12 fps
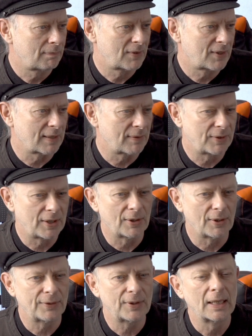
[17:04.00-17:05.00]

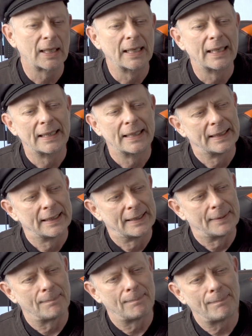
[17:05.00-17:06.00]
1700.
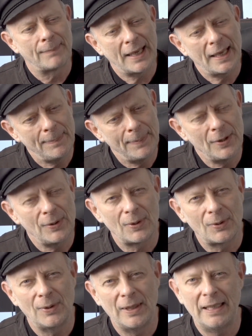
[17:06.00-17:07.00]
Maybe
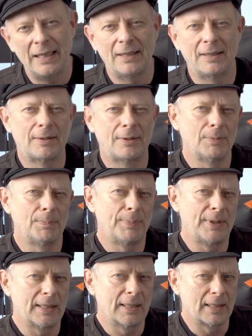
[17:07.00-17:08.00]
you need to
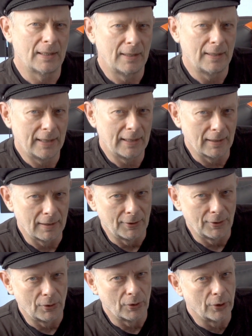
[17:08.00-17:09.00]
be a little
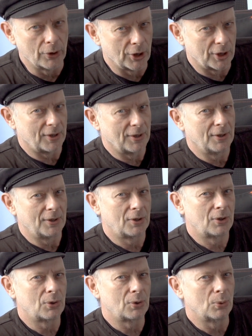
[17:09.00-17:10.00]
nerd
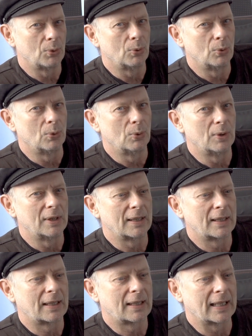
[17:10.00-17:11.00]
to
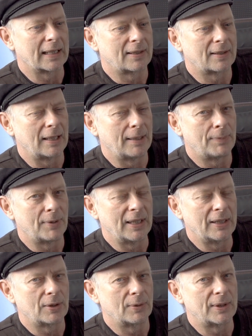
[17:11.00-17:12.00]
get deeper
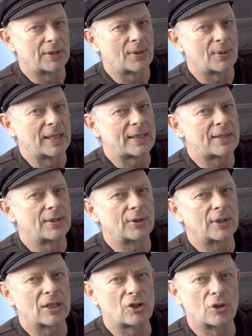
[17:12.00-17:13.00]
into it. So it's
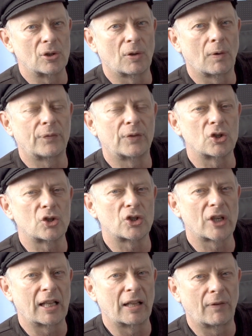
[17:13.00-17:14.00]
not a
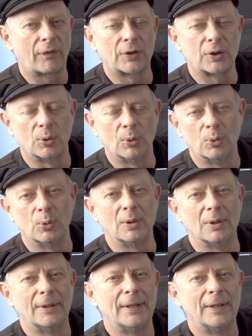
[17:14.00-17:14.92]
off-the-shelf tool.